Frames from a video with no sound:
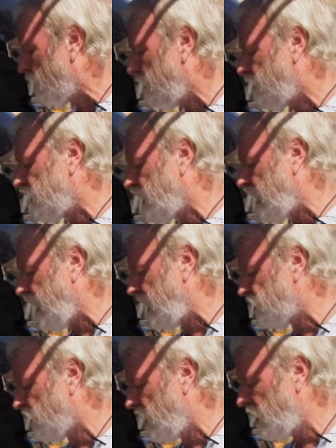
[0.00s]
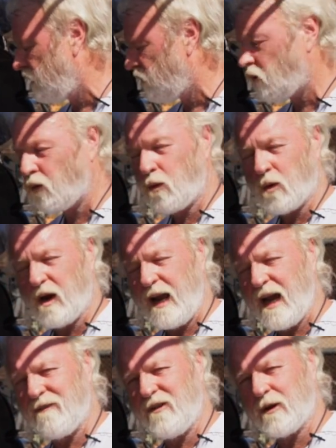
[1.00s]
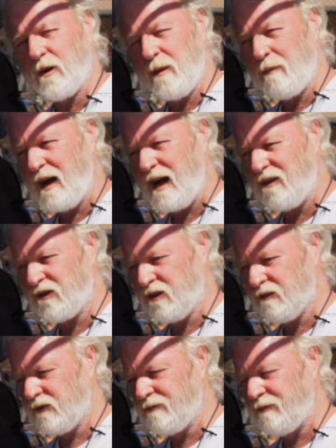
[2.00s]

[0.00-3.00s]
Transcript: we put the gauge on, we're a half degree positive.